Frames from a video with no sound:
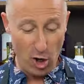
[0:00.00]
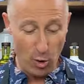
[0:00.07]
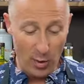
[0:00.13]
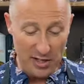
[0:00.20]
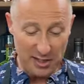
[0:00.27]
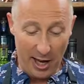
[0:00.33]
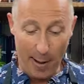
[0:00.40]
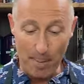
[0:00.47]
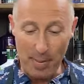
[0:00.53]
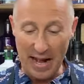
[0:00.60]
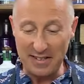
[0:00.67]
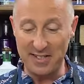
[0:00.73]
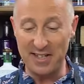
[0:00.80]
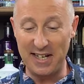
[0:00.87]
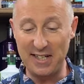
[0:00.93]
I always come
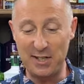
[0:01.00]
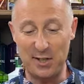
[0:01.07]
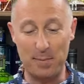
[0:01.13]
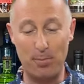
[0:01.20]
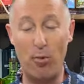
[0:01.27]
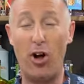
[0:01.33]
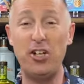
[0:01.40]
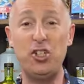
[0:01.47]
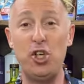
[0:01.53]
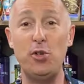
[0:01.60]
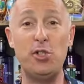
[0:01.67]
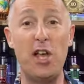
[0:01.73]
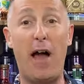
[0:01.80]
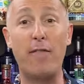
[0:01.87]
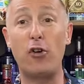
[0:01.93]
back to this, my
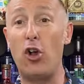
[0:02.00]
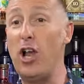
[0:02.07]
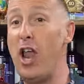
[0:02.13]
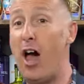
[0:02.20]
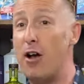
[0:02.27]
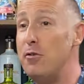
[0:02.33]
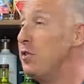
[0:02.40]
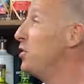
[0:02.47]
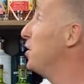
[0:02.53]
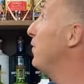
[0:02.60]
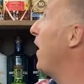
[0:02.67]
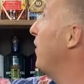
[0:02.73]
juice. I've got loads of